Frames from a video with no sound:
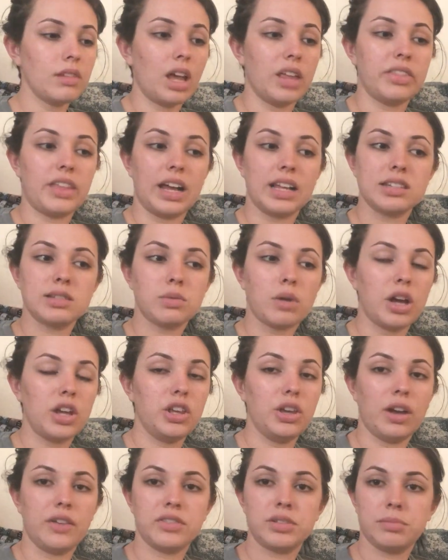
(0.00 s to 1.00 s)
That's why
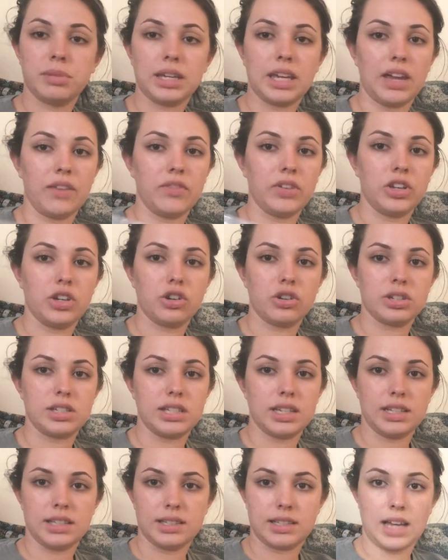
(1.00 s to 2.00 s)
you have to be giving your
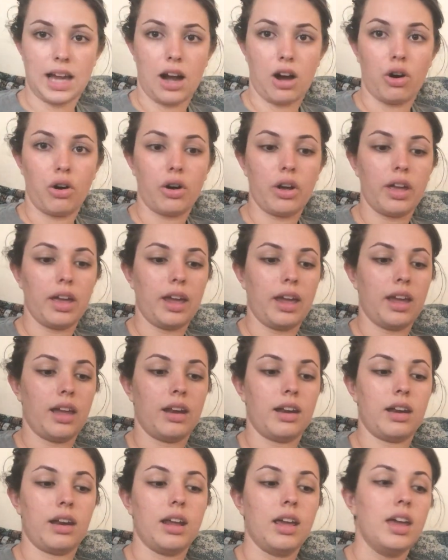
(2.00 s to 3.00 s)
scents out
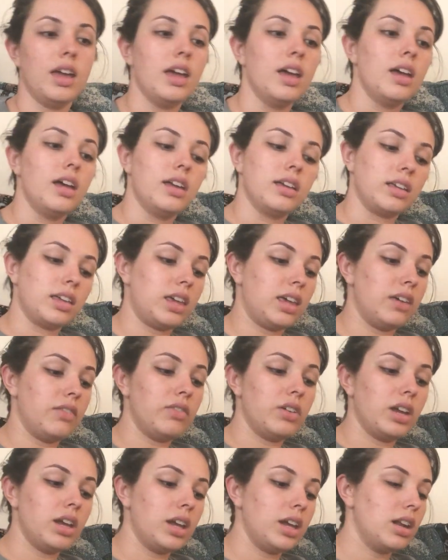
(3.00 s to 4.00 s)
and
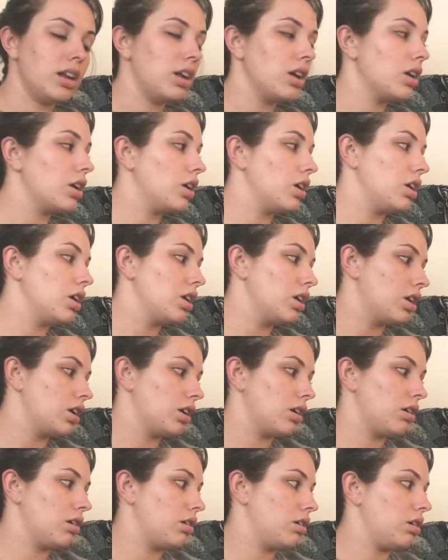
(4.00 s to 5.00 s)
giving
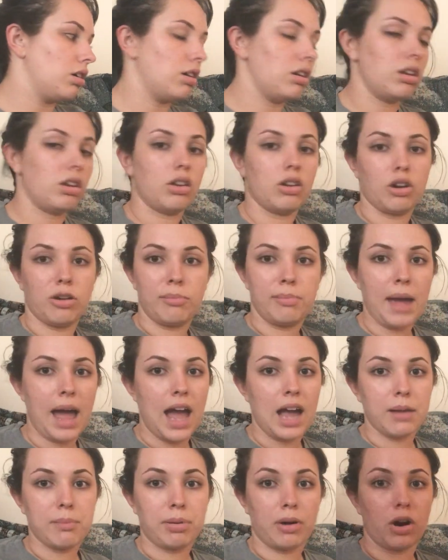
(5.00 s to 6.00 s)
your
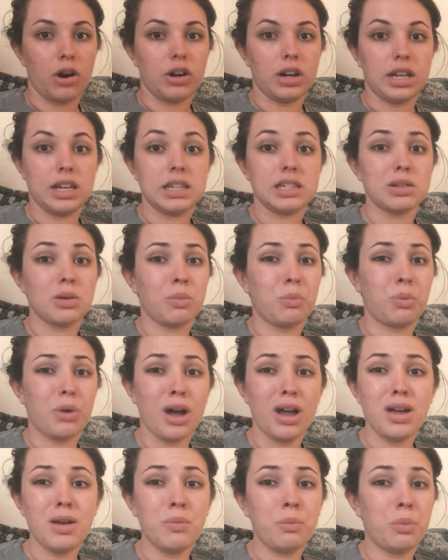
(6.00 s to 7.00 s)
bag parties,
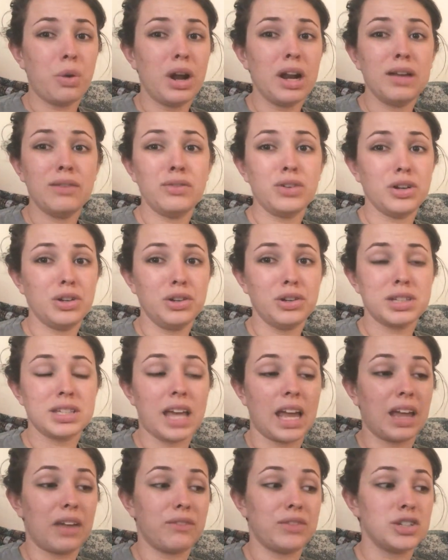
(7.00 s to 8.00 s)
whatever it looks
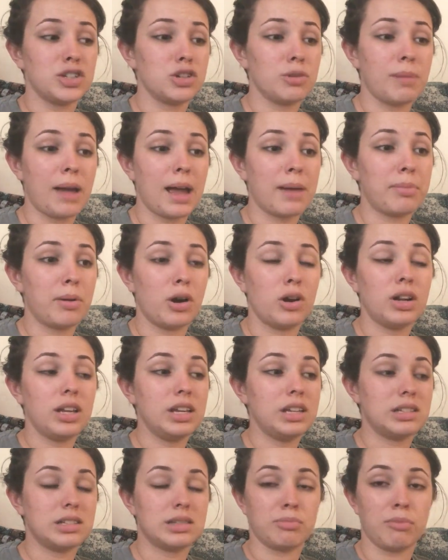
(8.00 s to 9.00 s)
like. If it's your bag party
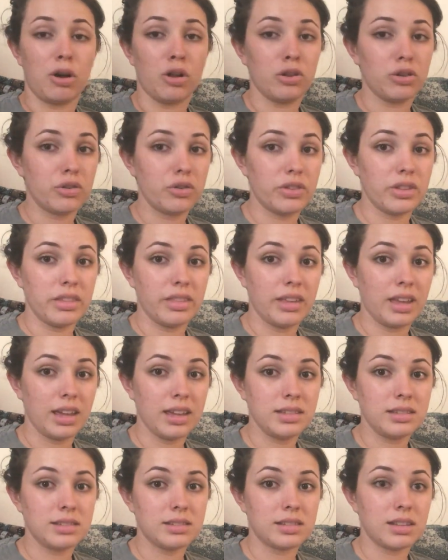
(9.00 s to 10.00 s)
is smaller than
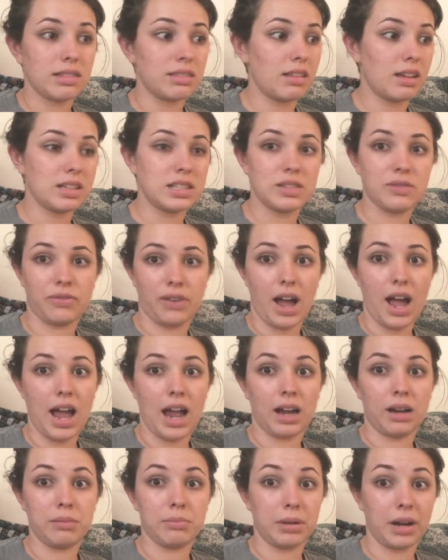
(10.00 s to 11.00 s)
this, that's
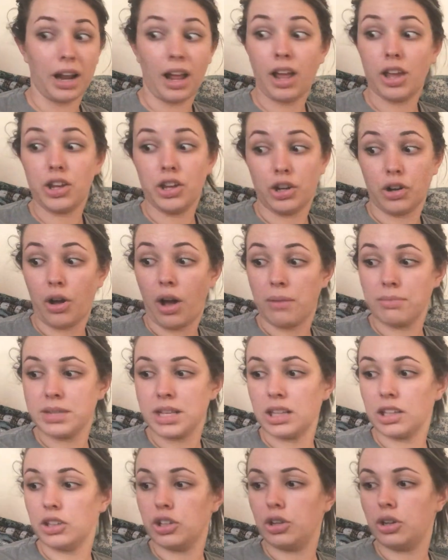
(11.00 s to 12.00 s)
fine. But, you know, I'm
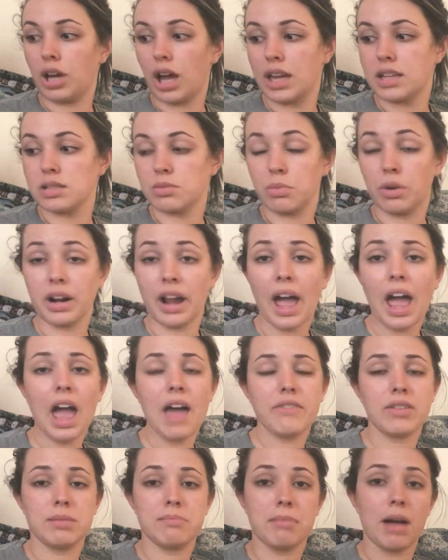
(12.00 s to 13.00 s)
telling you guys what I
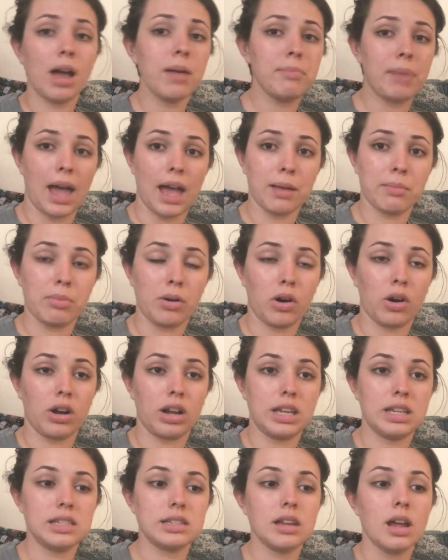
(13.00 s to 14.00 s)
have in my bag
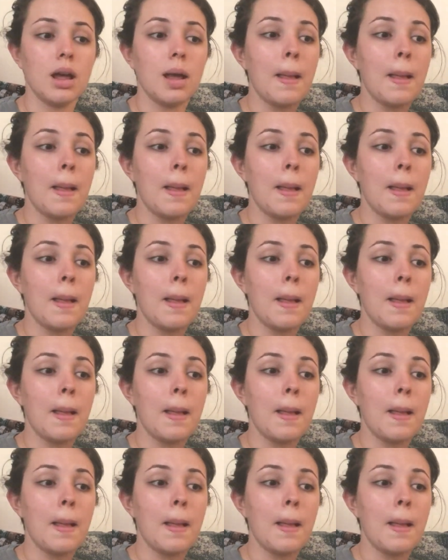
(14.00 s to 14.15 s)
parties,